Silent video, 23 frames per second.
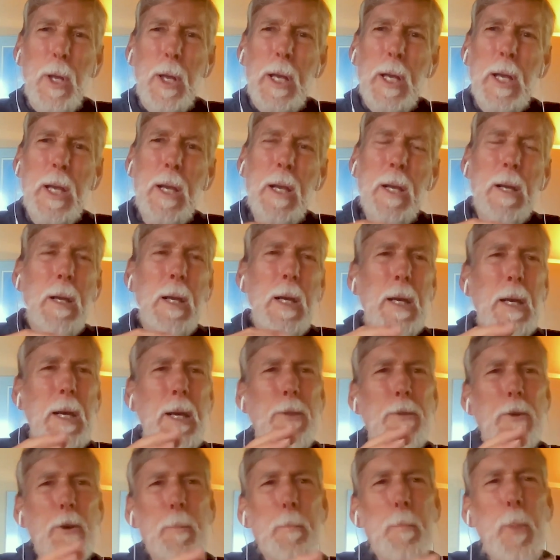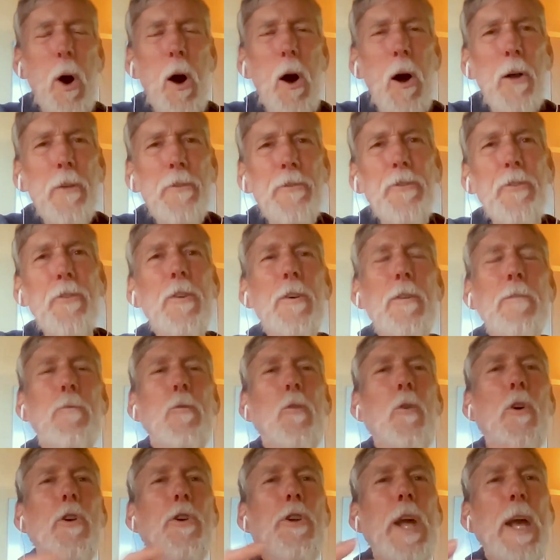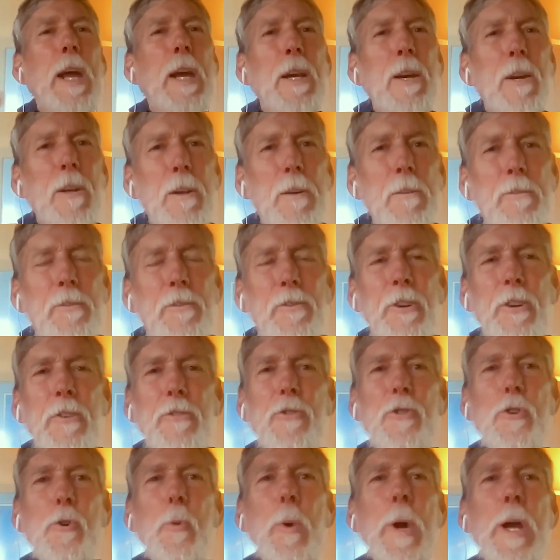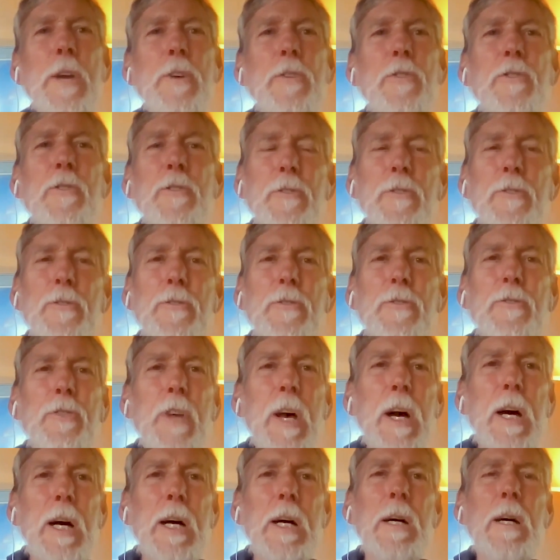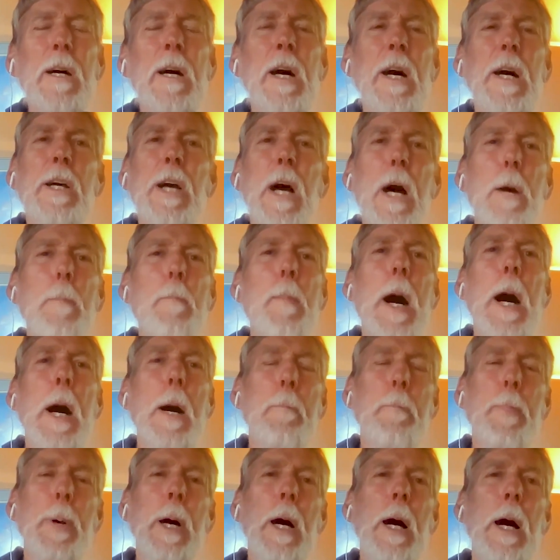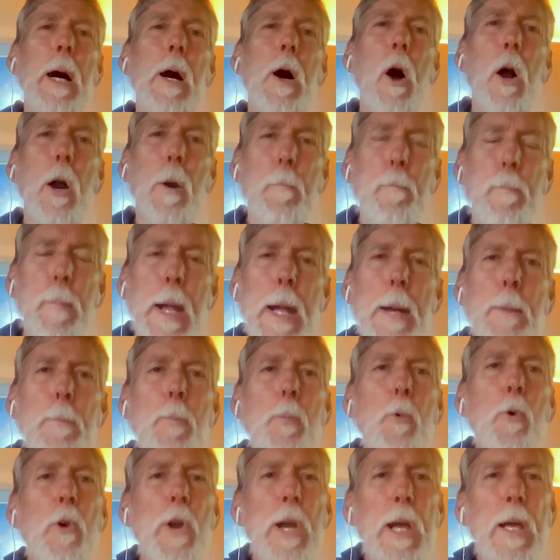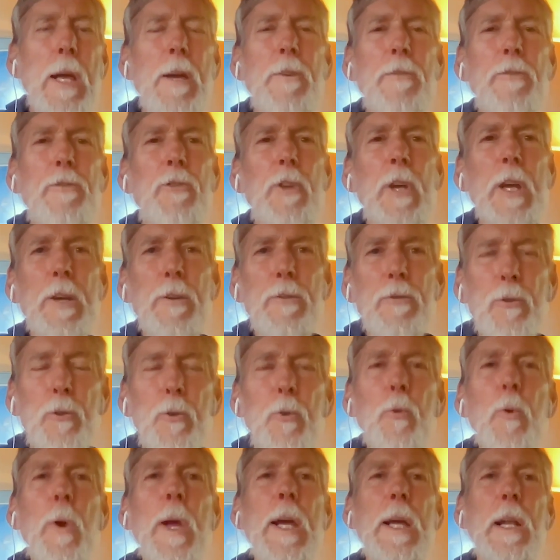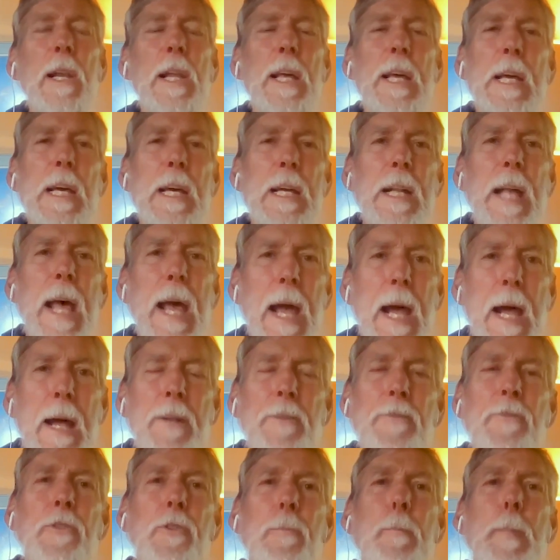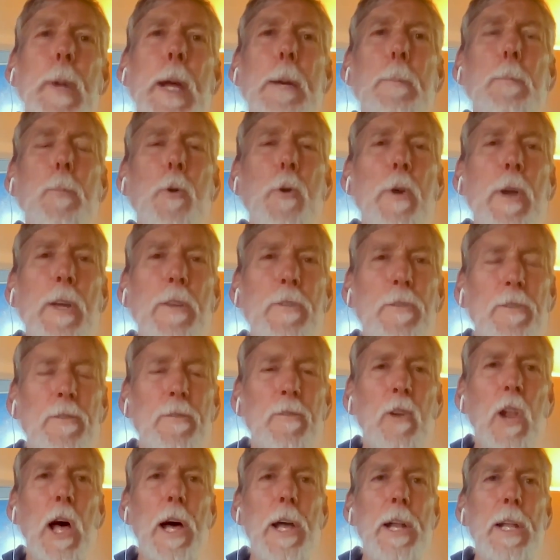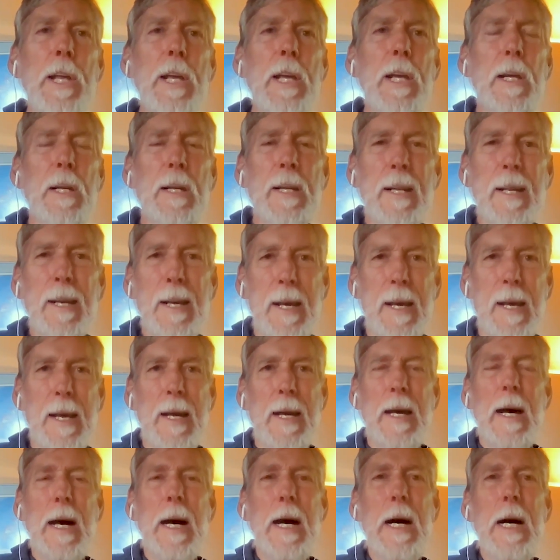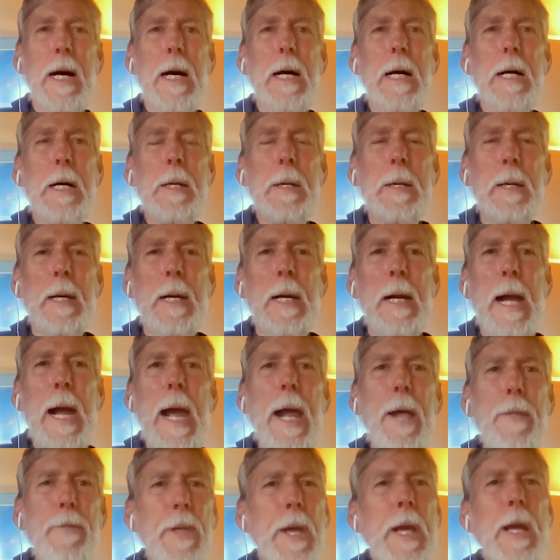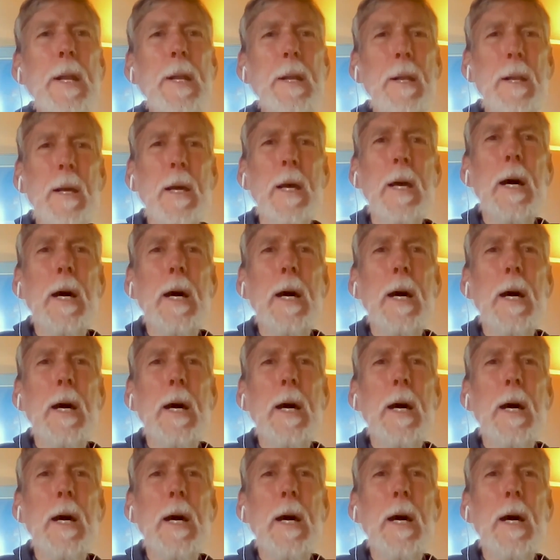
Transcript: either positive or negative situations come up. Our memory is greatly enhanced. Memories flood in. And then,